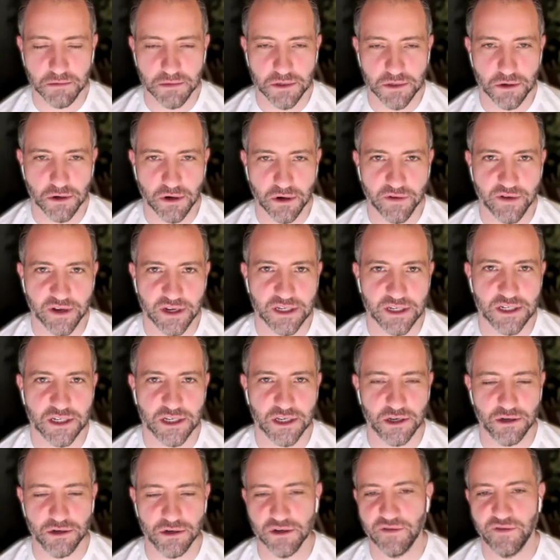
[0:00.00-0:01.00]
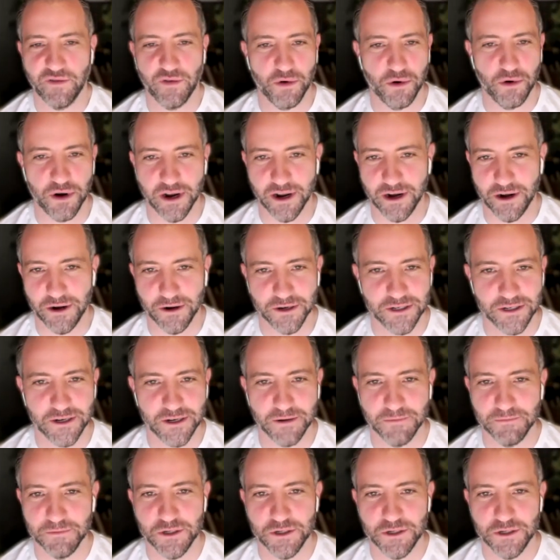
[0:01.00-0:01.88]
I, sort of excuse for yeah, there's it, some sort some